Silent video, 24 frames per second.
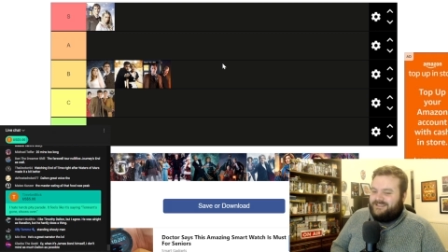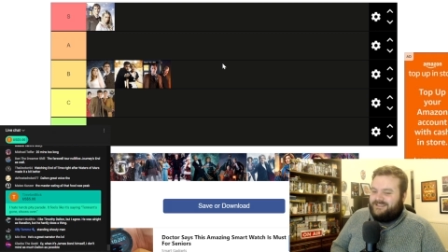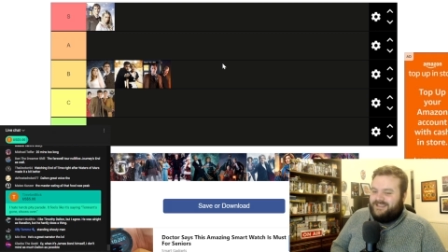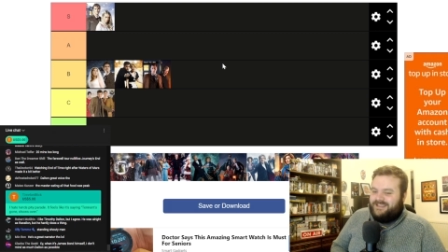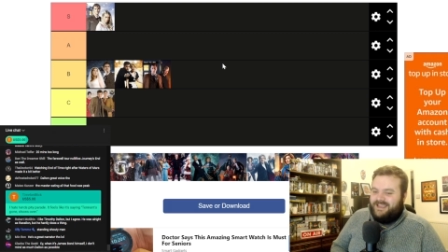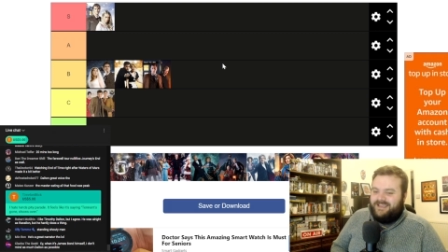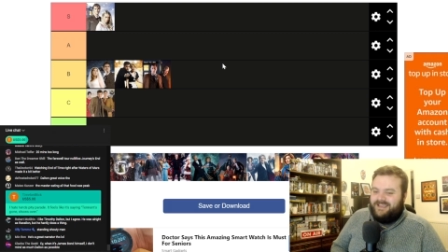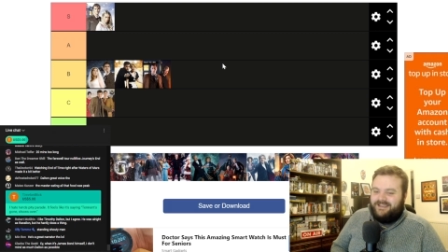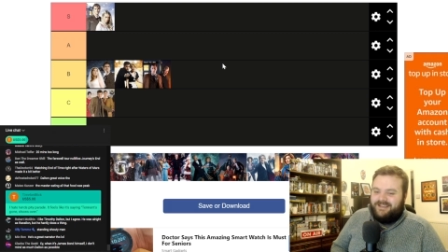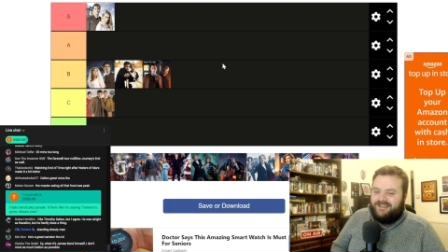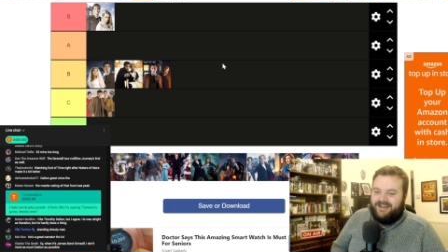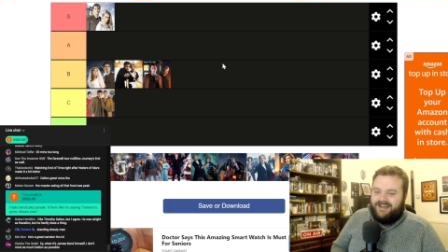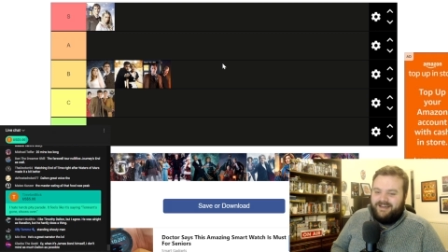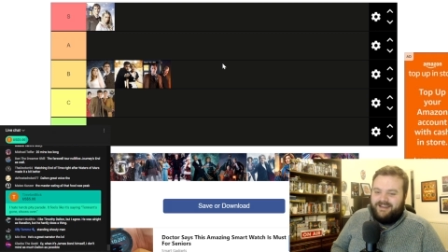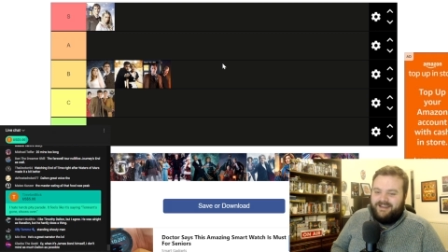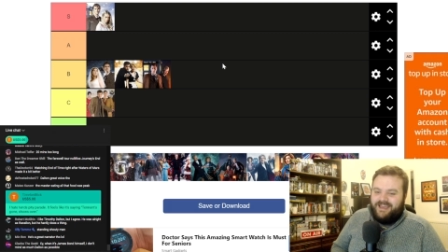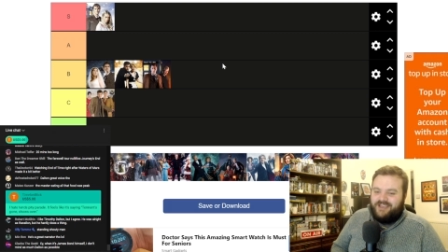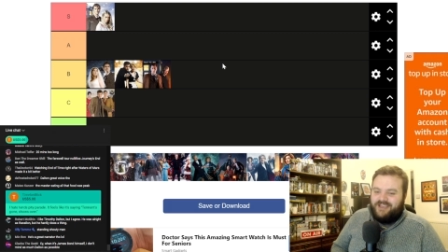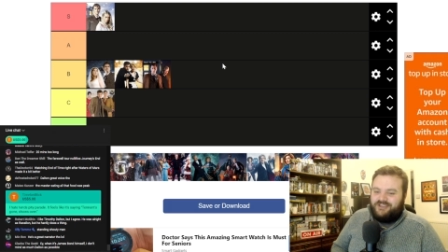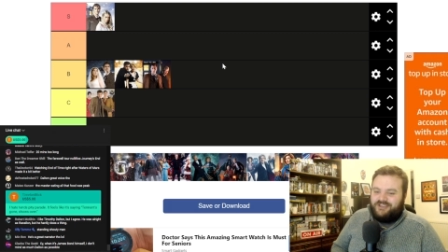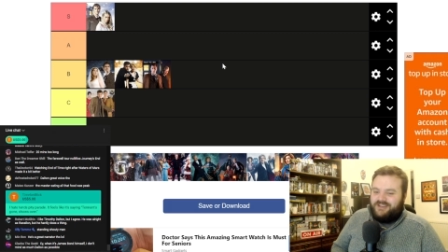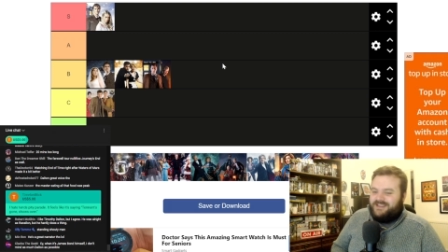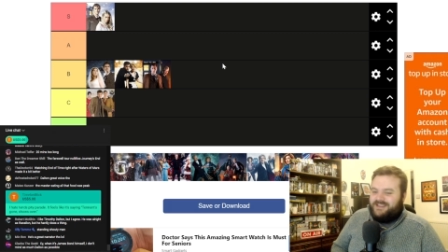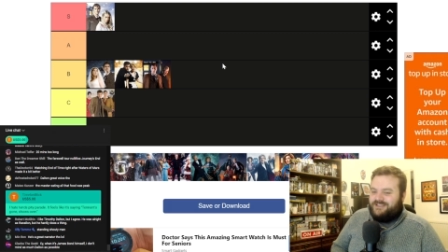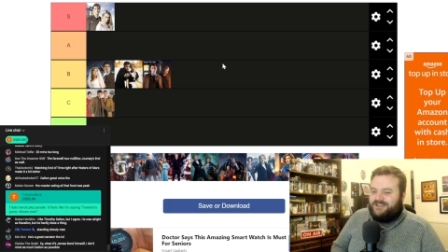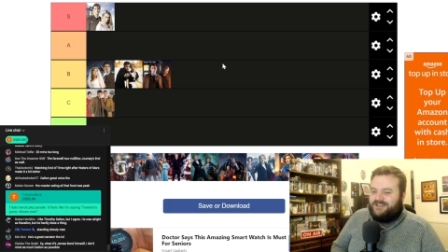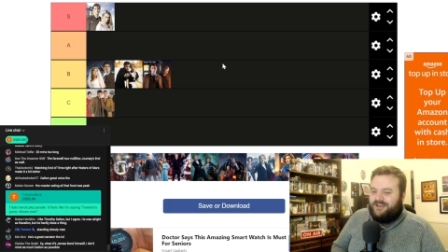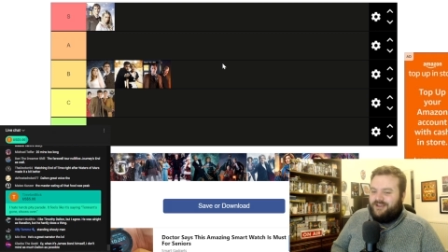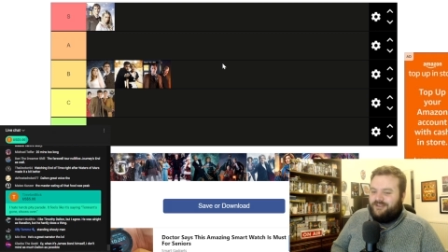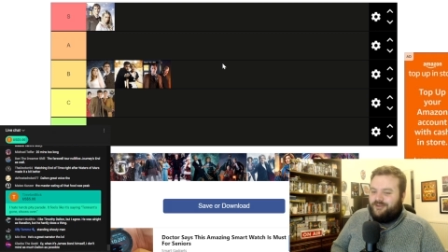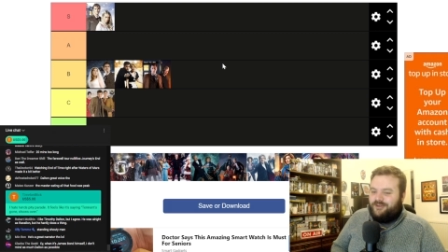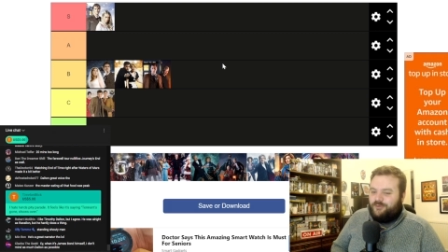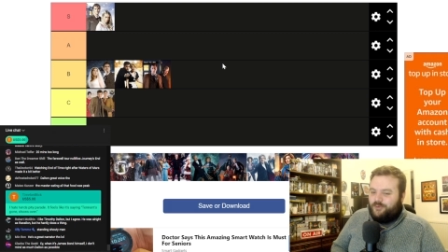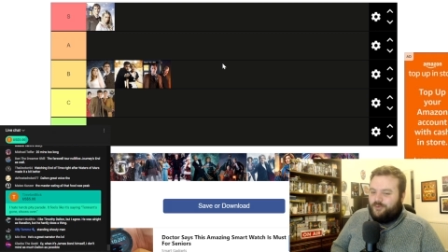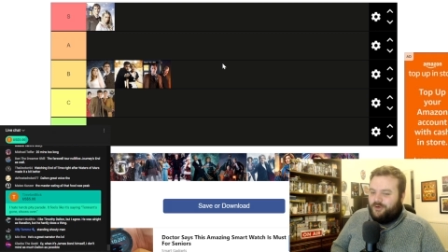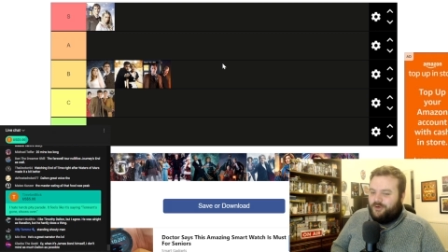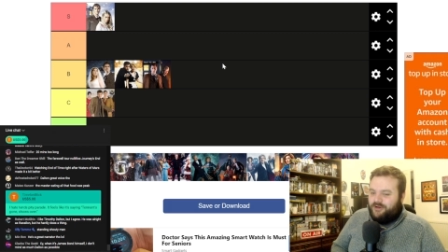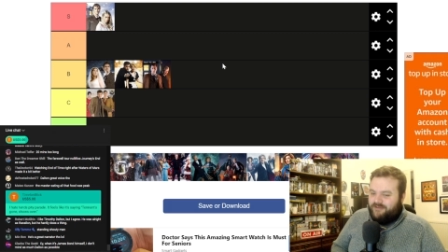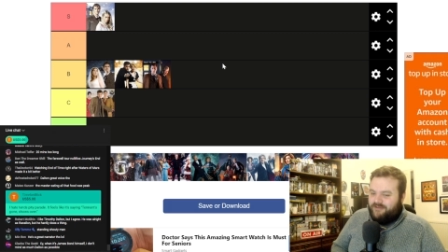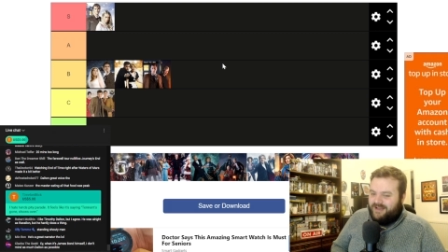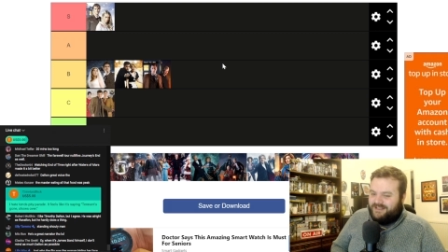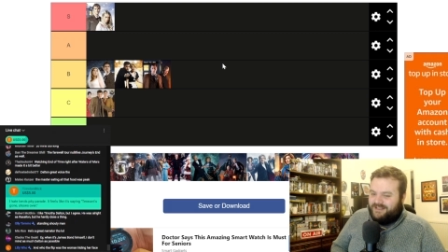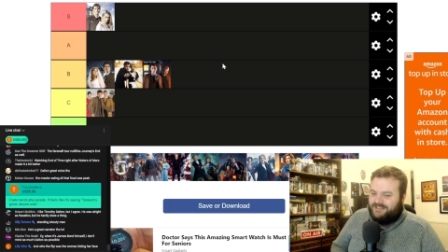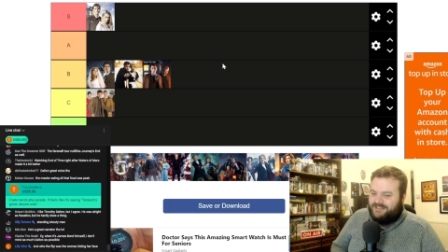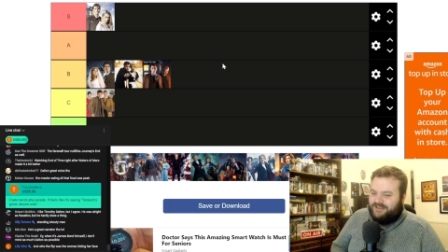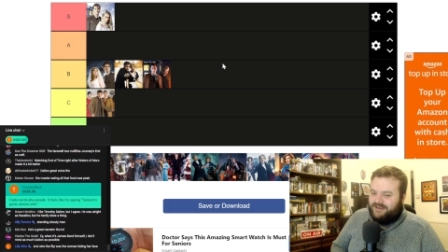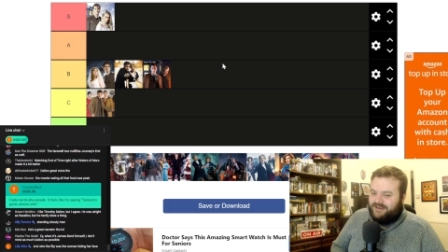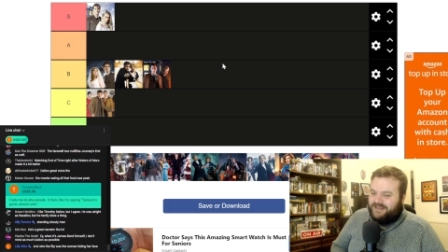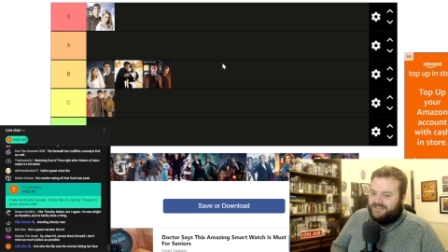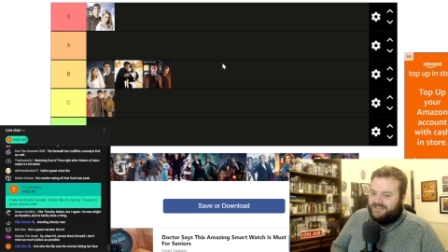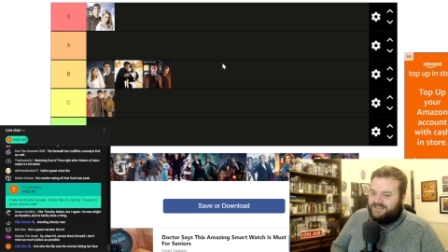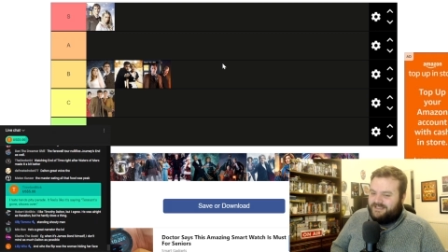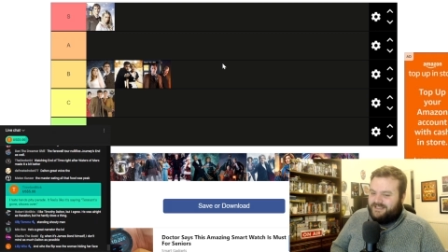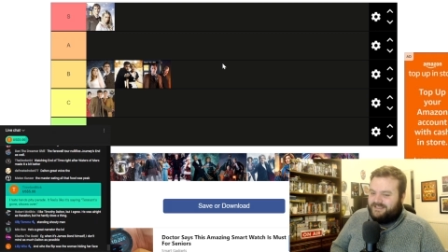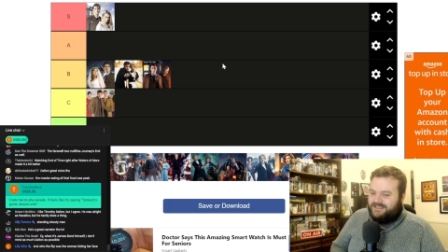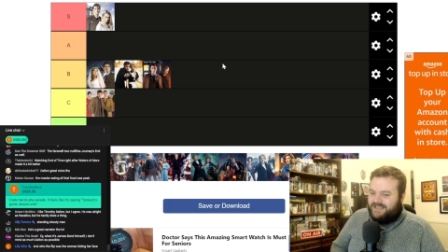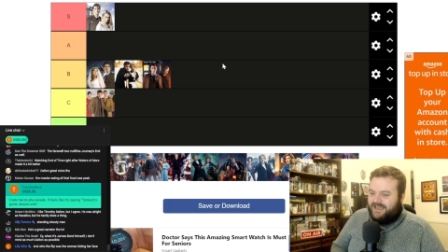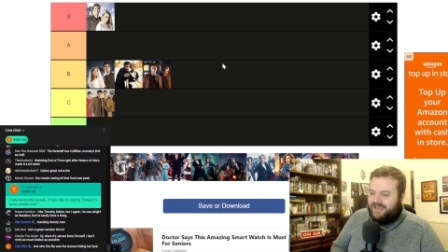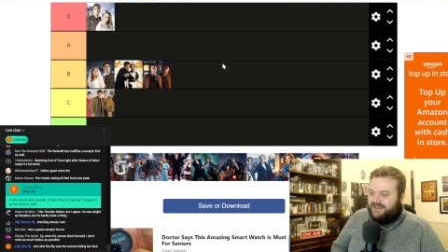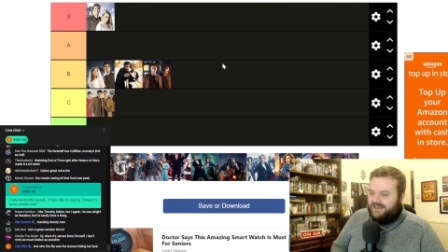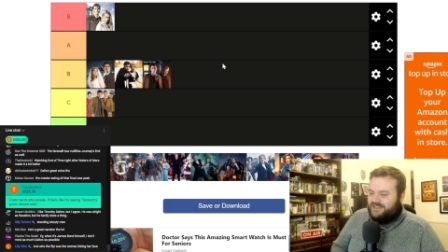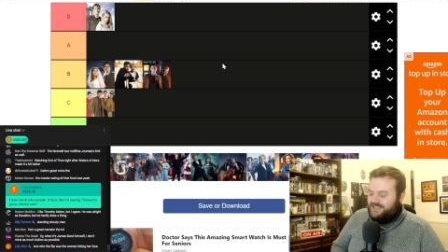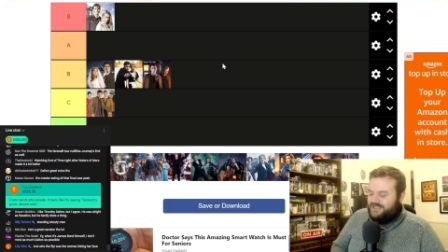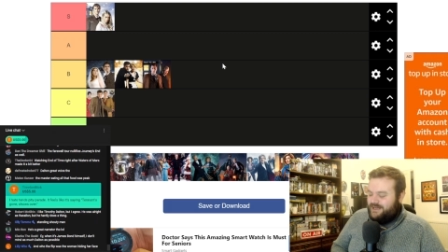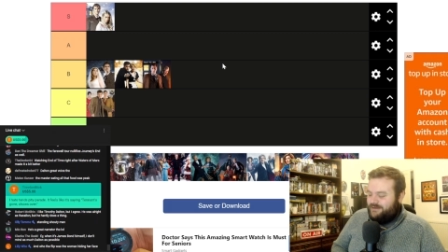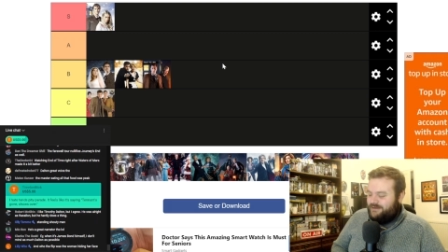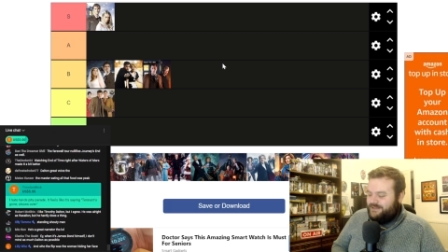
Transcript: that's the incarnation. He's not the War Rassilon. He's the Standy